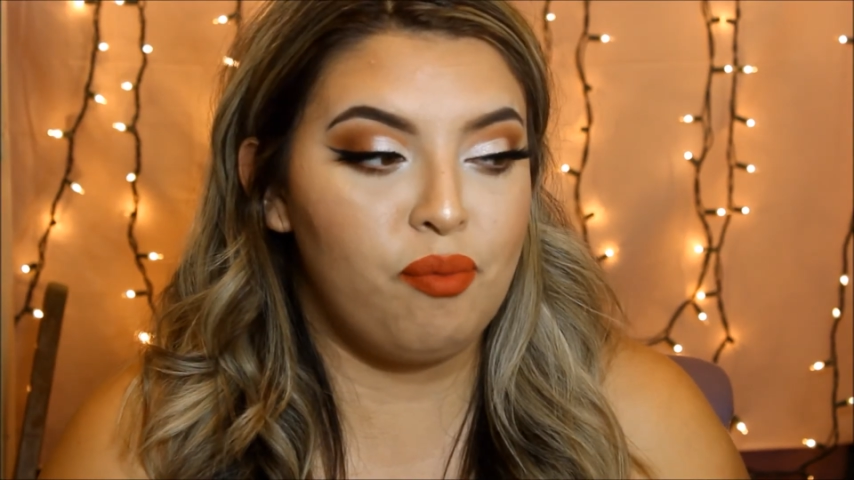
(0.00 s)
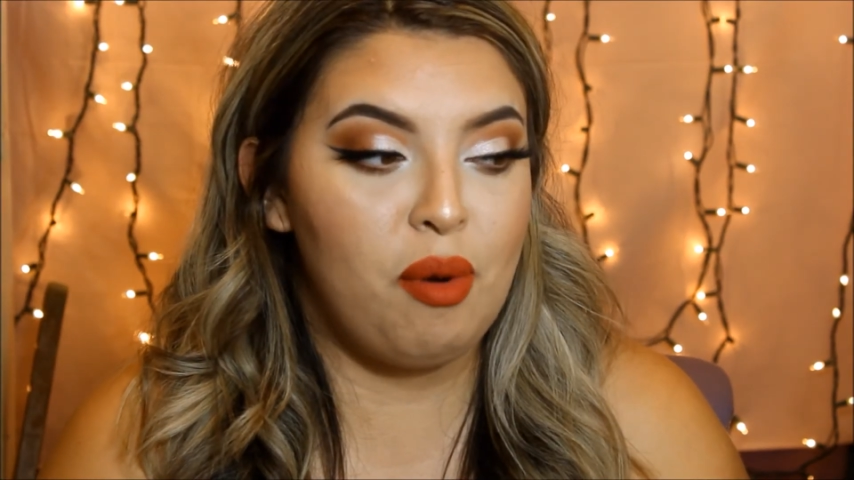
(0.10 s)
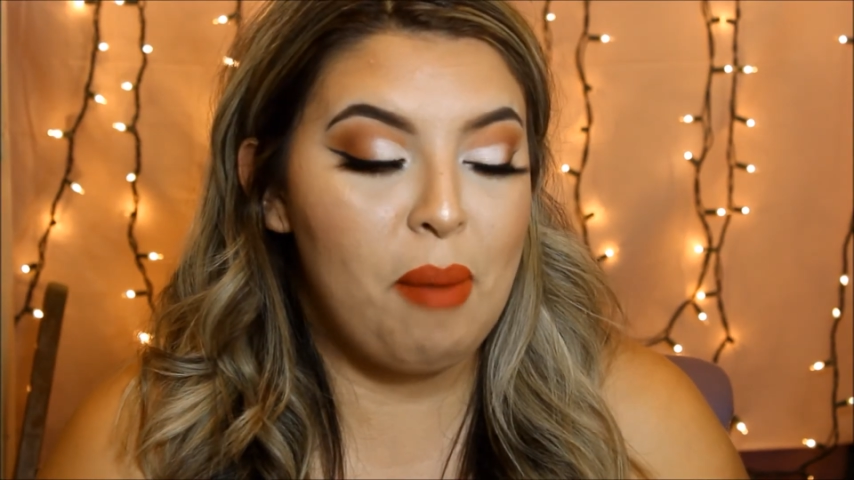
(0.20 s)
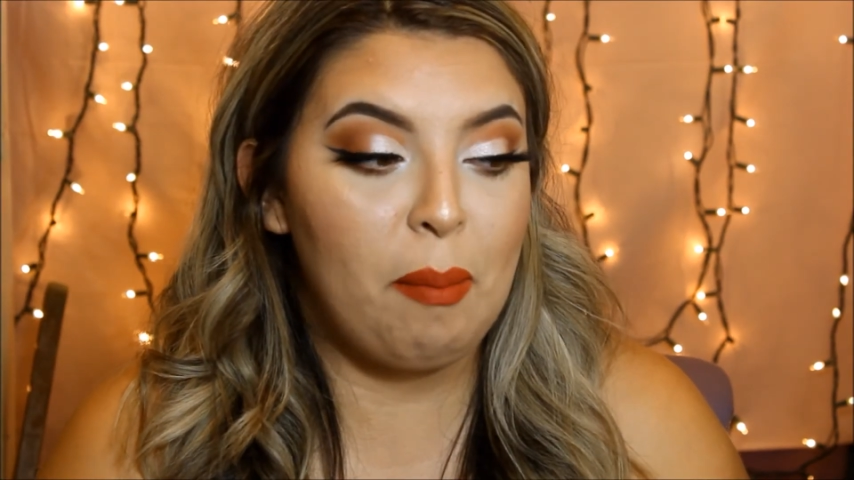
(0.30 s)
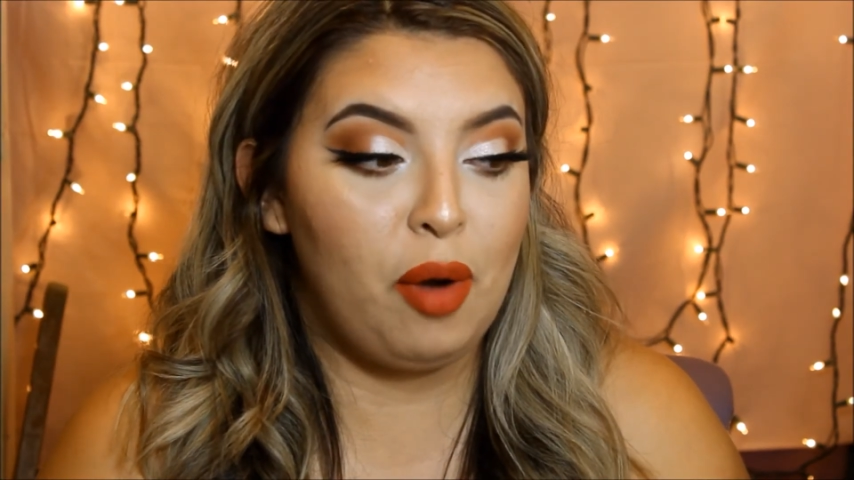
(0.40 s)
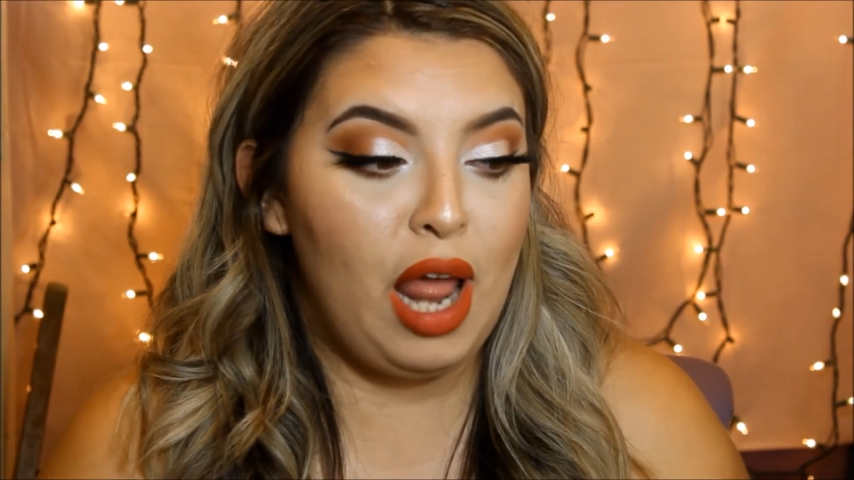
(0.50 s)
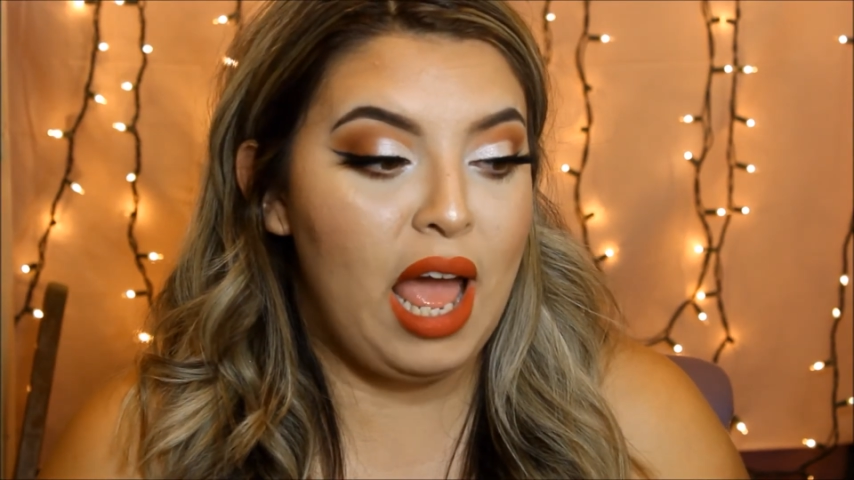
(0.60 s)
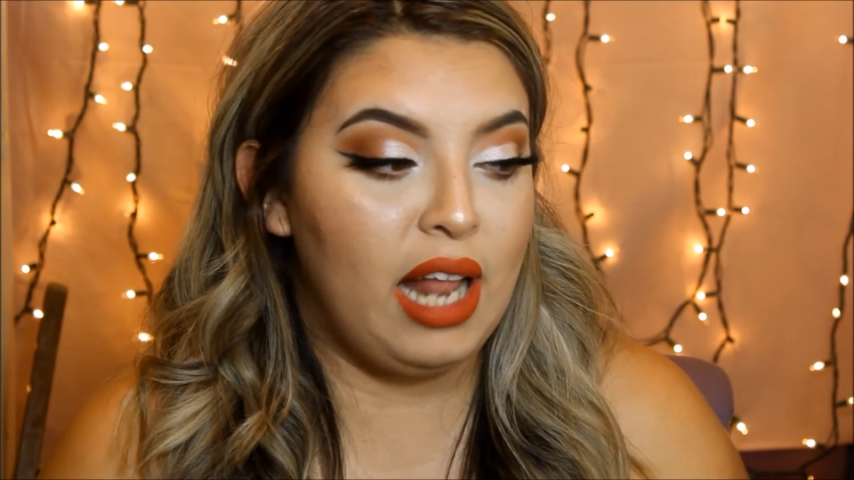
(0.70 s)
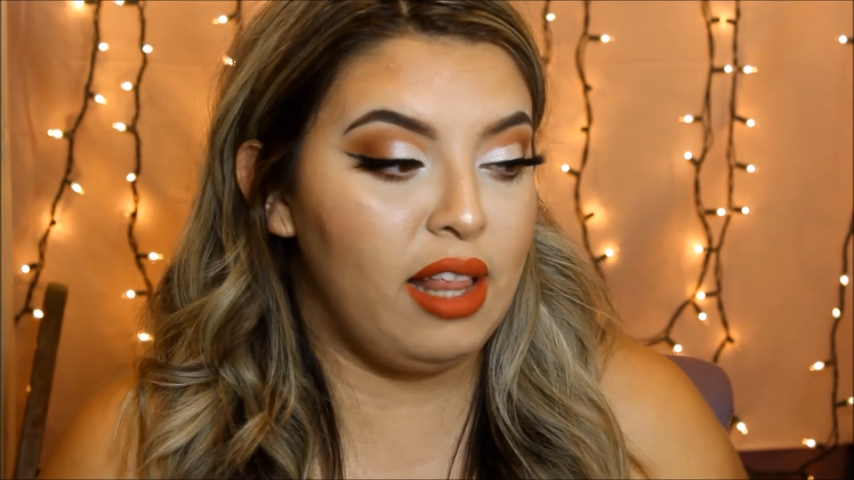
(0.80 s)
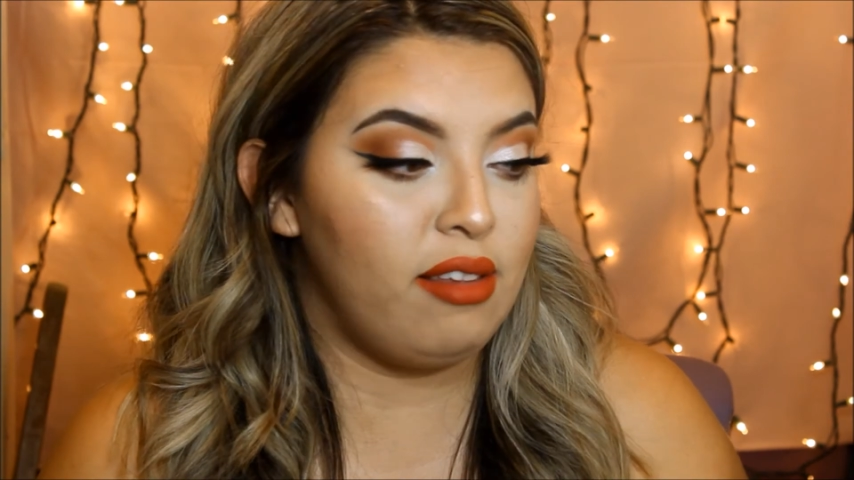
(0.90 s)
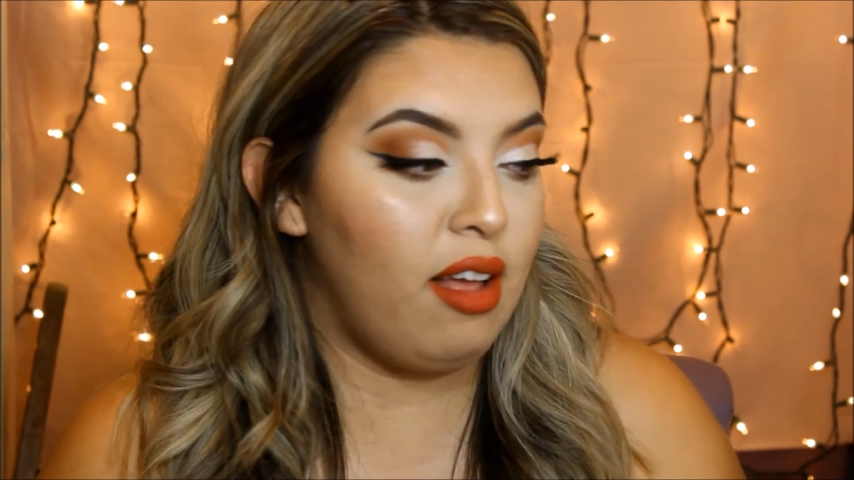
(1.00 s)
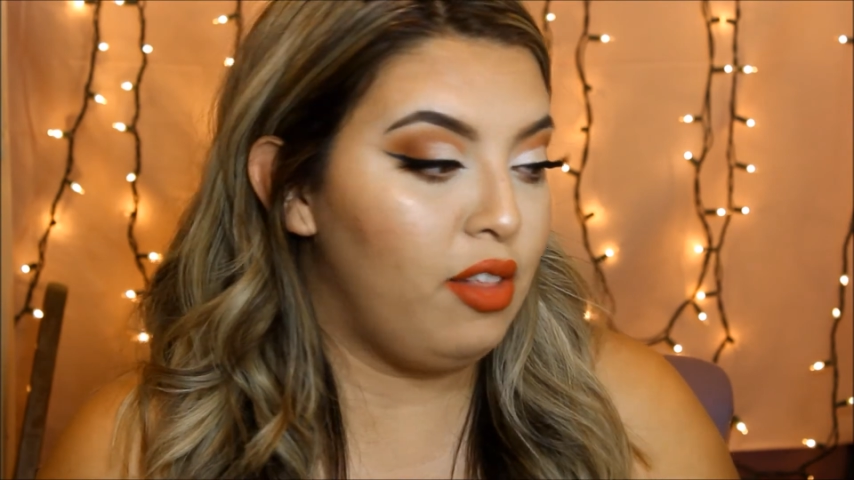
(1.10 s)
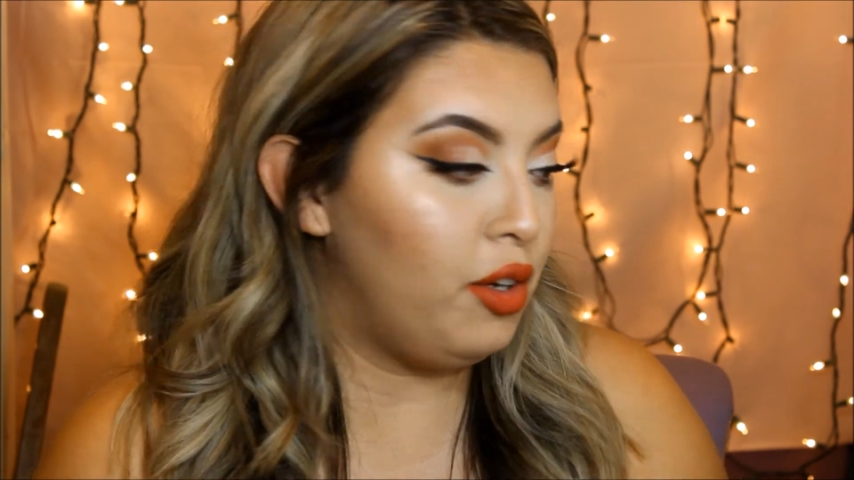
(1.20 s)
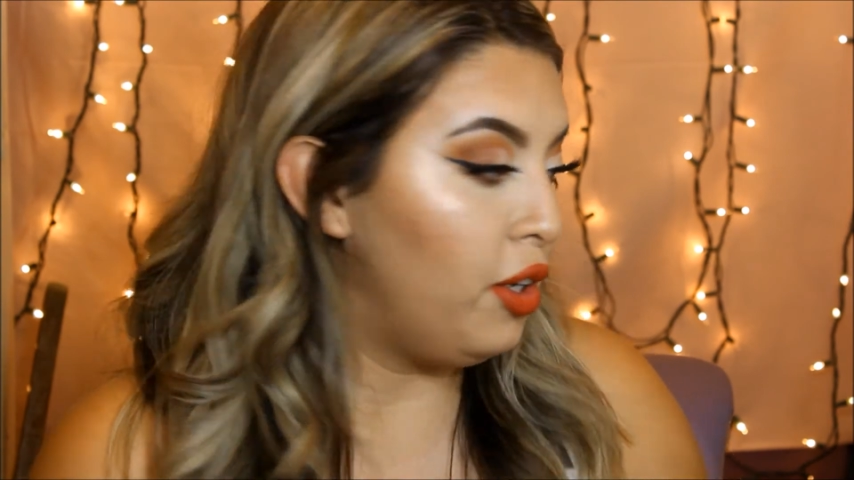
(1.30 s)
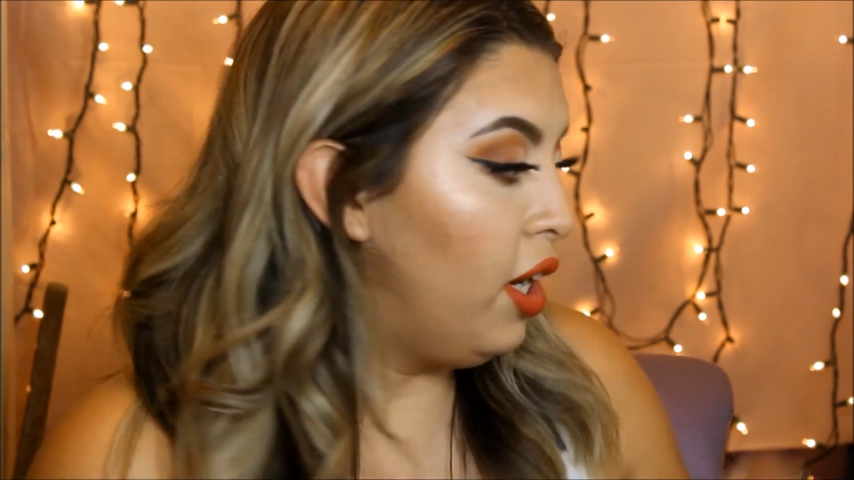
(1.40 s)
remembered I had this
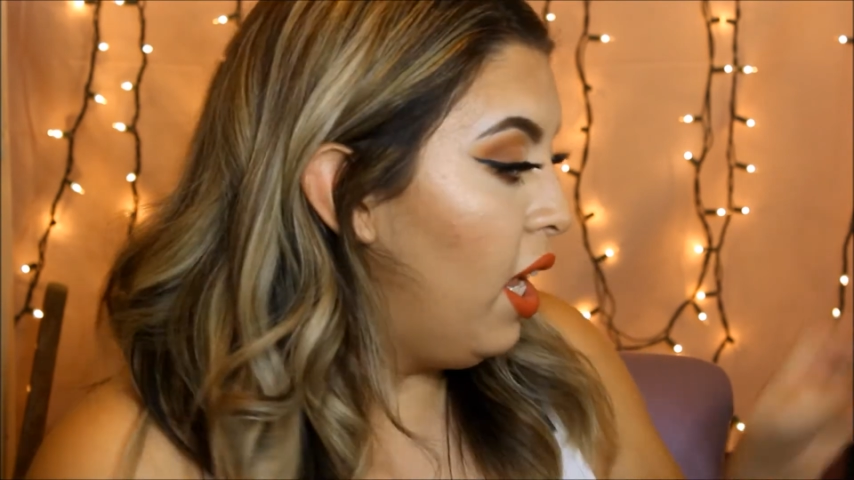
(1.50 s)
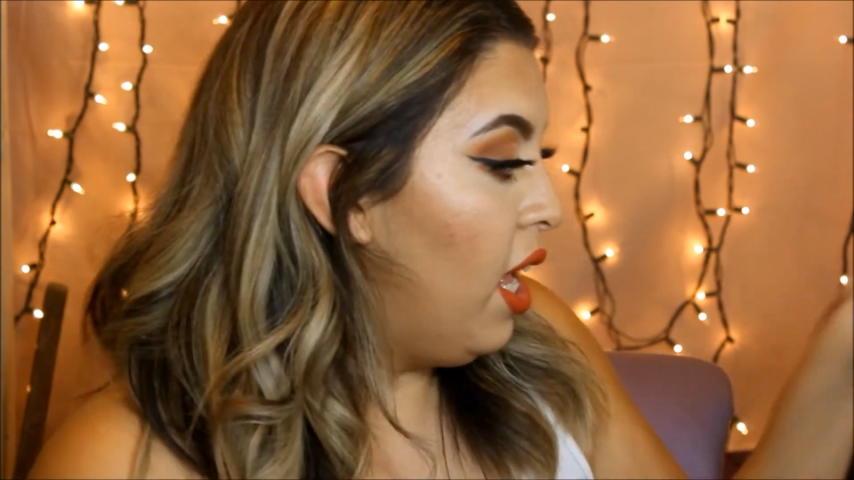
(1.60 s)
color,